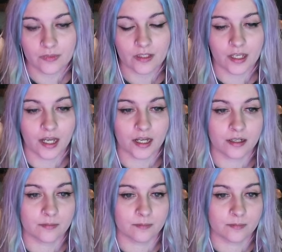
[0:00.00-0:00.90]

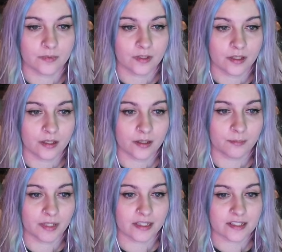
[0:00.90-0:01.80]
Meaning
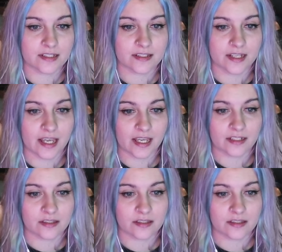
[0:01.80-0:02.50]
this is an 8.